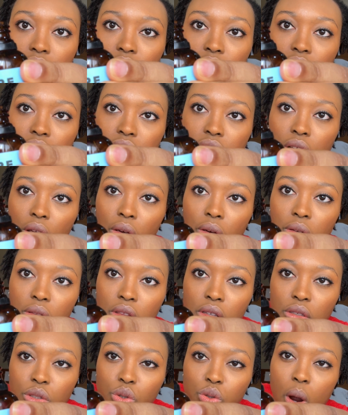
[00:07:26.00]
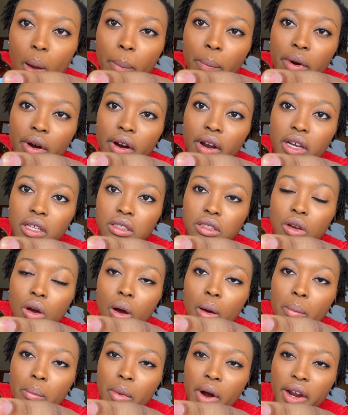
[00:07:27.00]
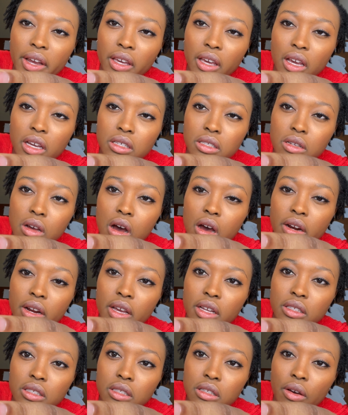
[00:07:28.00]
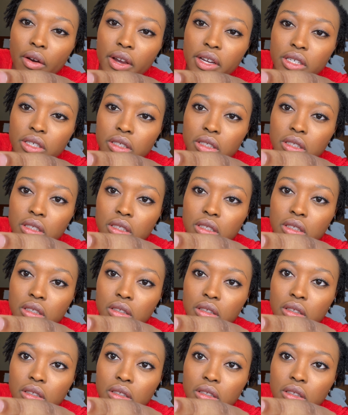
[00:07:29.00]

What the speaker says: So the dropper has got markings on it, so I just